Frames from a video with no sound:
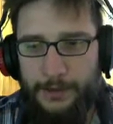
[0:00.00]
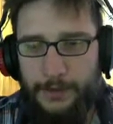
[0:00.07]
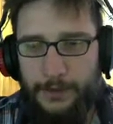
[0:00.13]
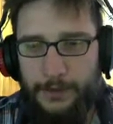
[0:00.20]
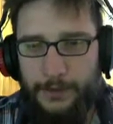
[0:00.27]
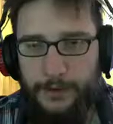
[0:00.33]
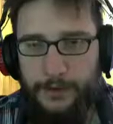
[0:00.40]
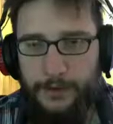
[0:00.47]

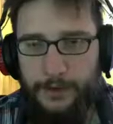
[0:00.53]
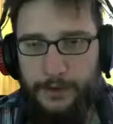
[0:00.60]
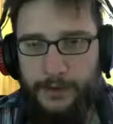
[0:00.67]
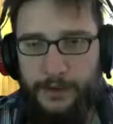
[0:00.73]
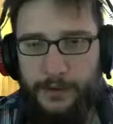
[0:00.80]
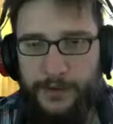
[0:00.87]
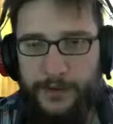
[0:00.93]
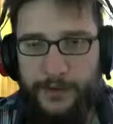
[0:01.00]
yes, yes, yes. I
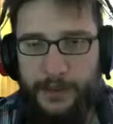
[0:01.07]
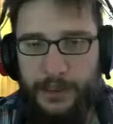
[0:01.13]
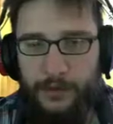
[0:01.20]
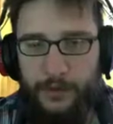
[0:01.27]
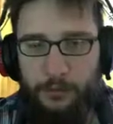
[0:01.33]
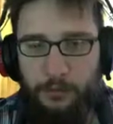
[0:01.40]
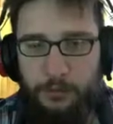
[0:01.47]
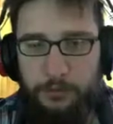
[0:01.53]
still have the
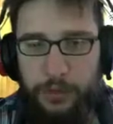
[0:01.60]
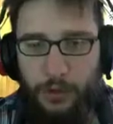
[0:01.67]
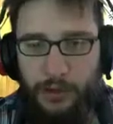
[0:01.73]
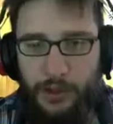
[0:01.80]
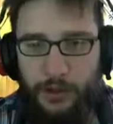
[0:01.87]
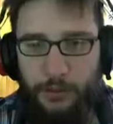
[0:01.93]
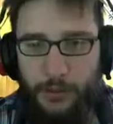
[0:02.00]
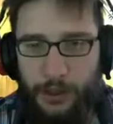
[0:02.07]
bounty
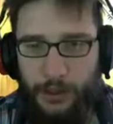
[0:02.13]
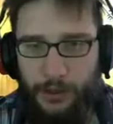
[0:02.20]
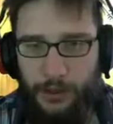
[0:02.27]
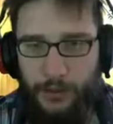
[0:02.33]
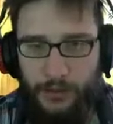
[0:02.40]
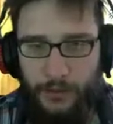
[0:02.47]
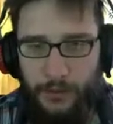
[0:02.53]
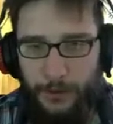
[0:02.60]
on my head.
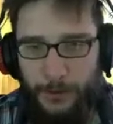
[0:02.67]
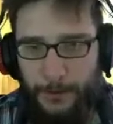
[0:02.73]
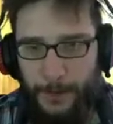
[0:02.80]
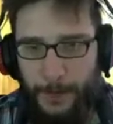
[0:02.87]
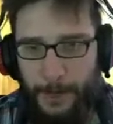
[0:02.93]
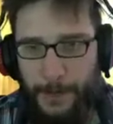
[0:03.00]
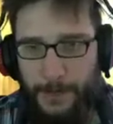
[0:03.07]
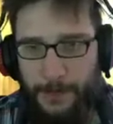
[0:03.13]

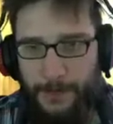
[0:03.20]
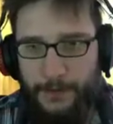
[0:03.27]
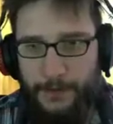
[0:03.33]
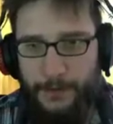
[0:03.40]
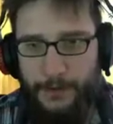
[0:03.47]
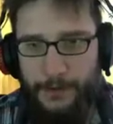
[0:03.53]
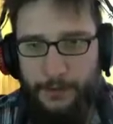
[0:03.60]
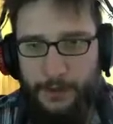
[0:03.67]

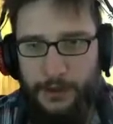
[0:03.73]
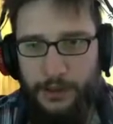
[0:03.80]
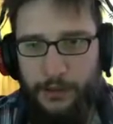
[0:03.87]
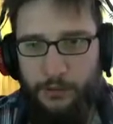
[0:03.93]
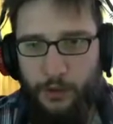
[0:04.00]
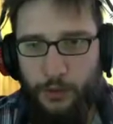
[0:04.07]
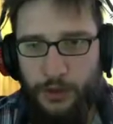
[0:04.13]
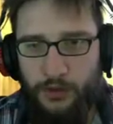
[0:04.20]
That's why I'm you
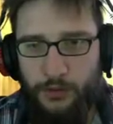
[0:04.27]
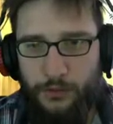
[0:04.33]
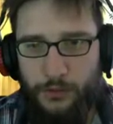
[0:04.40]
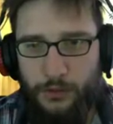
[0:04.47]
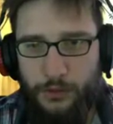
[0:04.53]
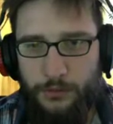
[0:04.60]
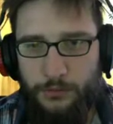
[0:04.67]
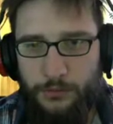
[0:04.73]
going would be to.
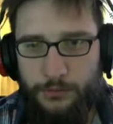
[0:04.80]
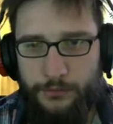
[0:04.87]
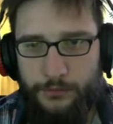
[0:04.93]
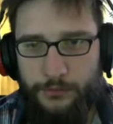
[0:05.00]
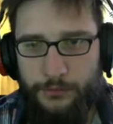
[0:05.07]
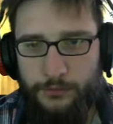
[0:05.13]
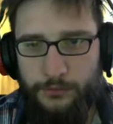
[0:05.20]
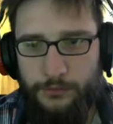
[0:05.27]

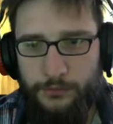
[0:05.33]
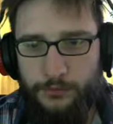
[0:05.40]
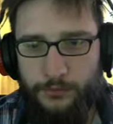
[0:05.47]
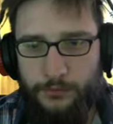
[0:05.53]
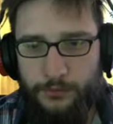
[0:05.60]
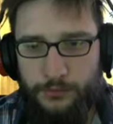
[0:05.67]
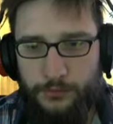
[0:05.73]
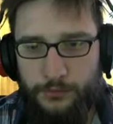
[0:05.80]
Wise to
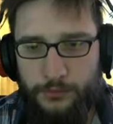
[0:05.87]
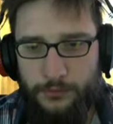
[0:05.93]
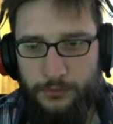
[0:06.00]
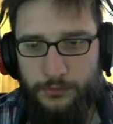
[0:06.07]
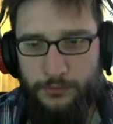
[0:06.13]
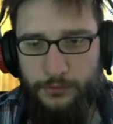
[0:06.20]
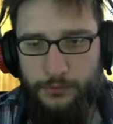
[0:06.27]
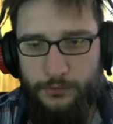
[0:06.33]
give up
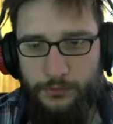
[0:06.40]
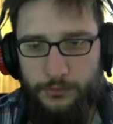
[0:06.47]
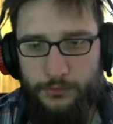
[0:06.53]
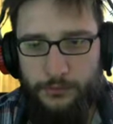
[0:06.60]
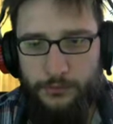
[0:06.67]
crime.